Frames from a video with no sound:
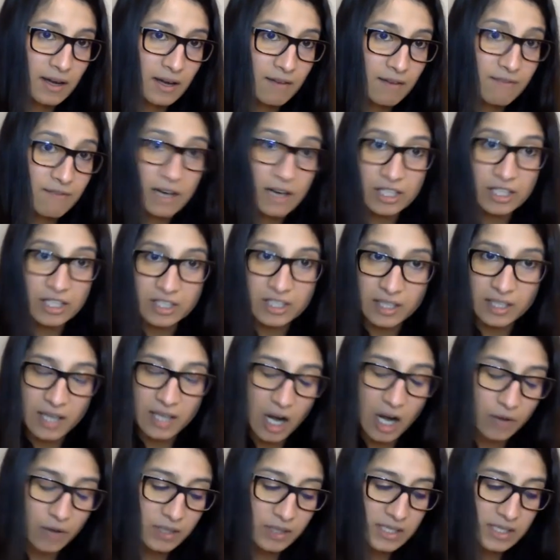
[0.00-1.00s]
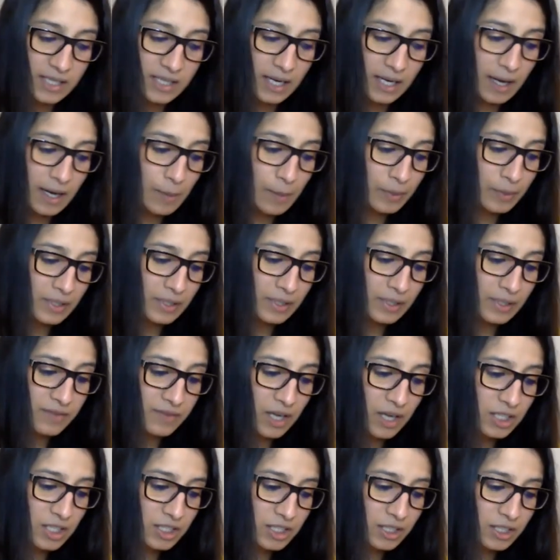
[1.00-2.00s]
function and how these tech companies
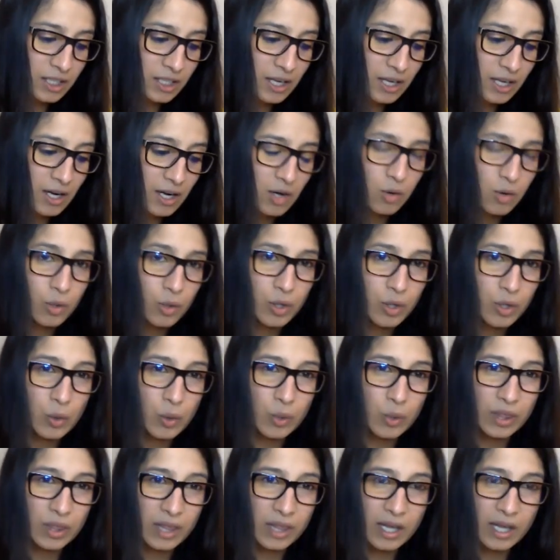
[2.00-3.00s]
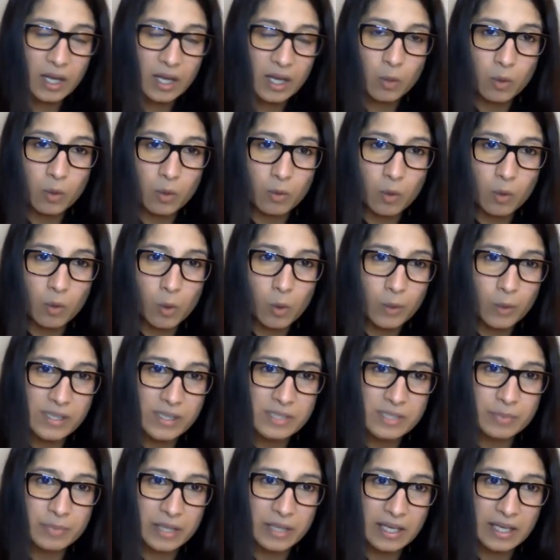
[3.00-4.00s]
function? Or do you think we will
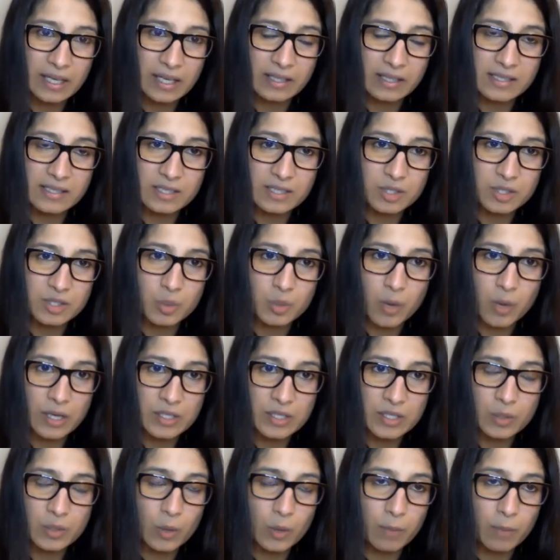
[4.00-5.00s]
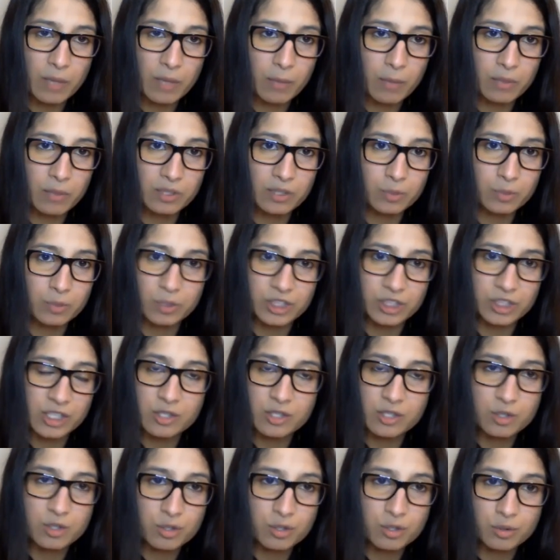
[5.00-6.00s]
always be in a situation where people will
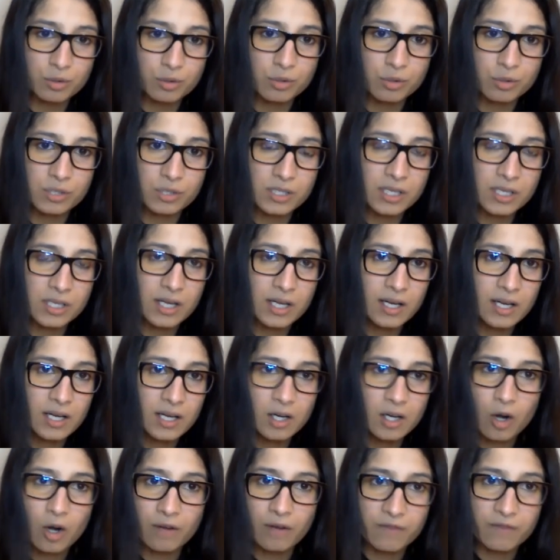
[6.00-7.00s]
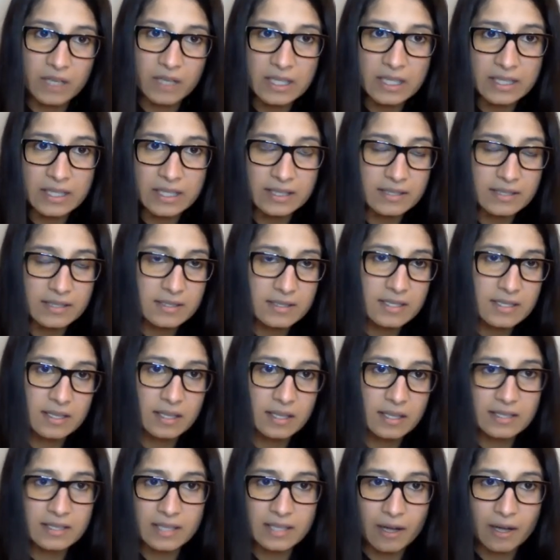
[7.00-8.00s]
just choose convenience,
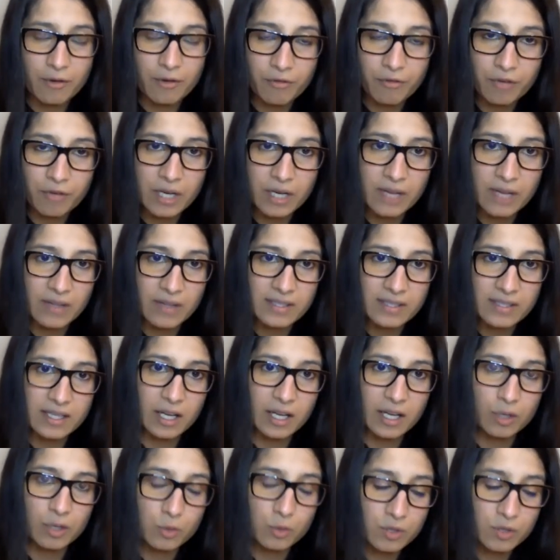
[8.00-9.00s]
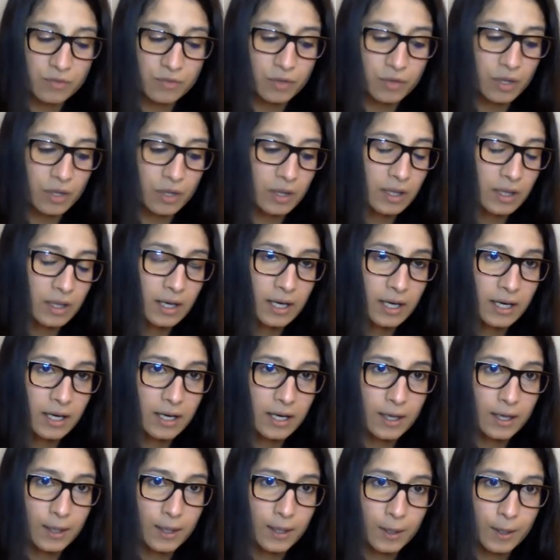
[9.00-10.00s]
things that are free, things that are useful,
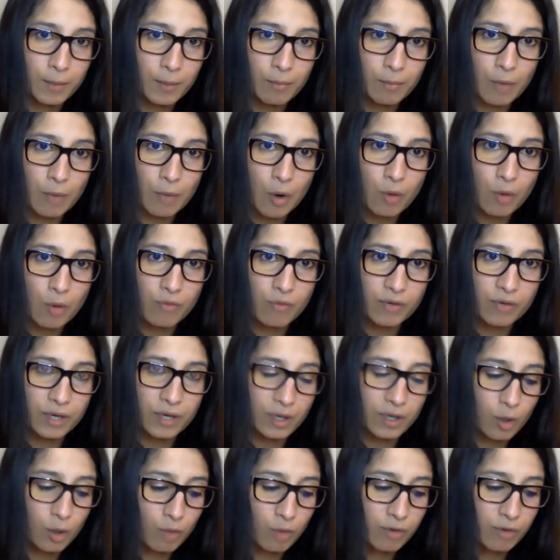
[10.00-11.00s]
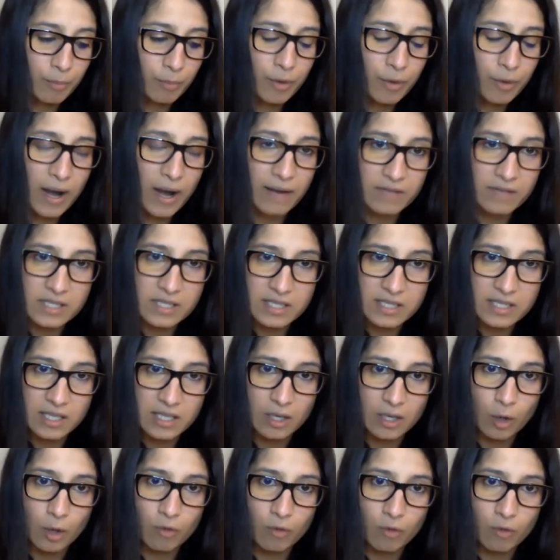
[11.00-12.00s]
over
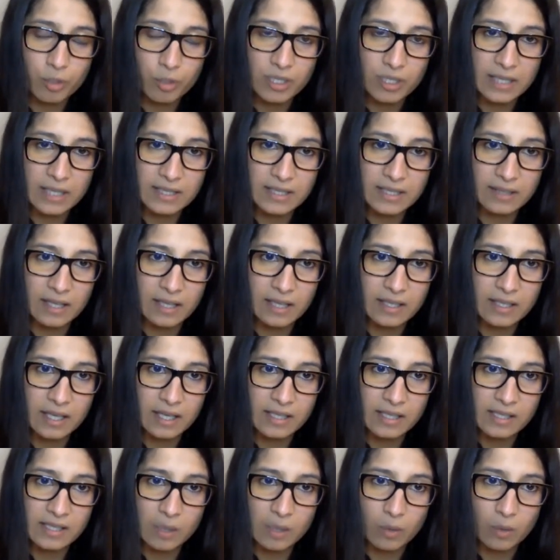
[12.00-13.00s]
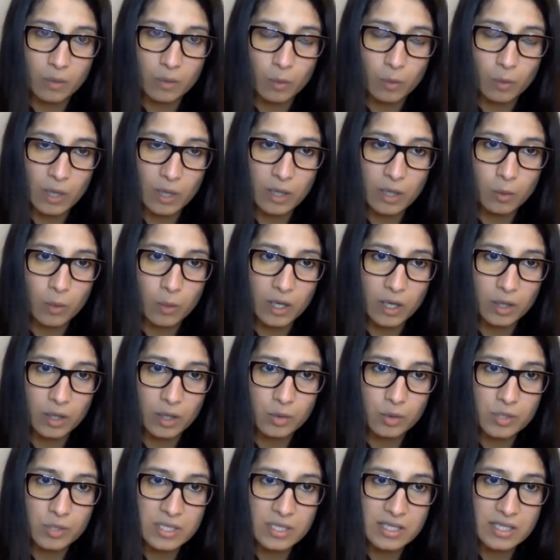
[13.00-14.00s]
privacy and over protecting their data? Where do
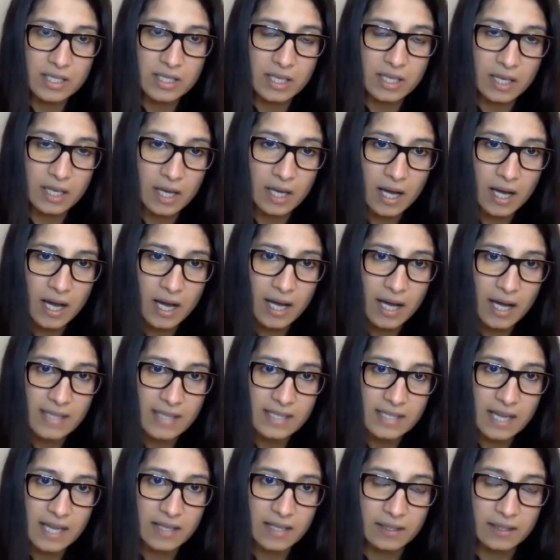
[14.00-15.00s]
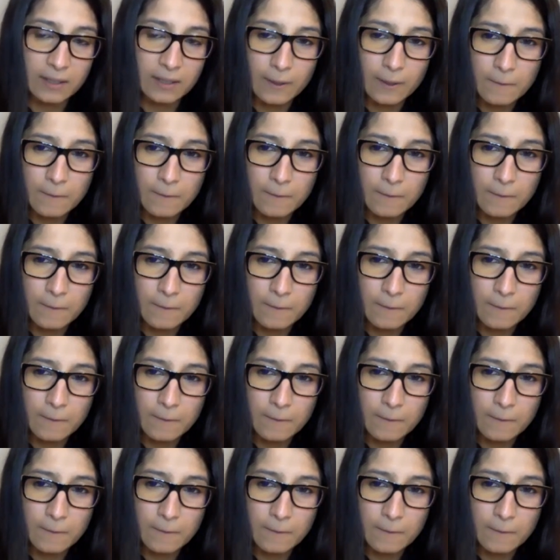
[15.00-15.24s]
you see us headed?